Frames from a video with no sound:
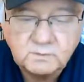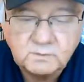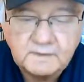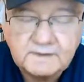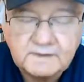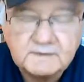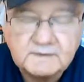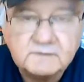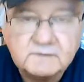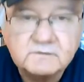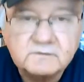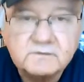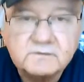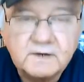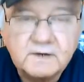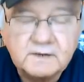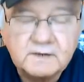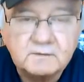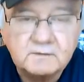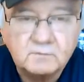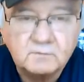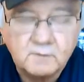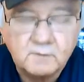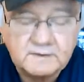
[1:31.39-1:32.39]
winning his
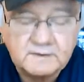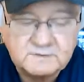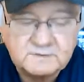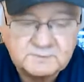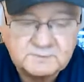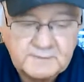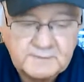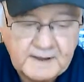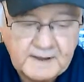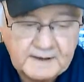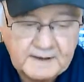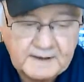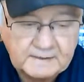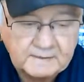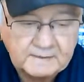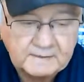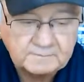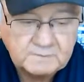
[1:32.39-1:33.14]
second race back.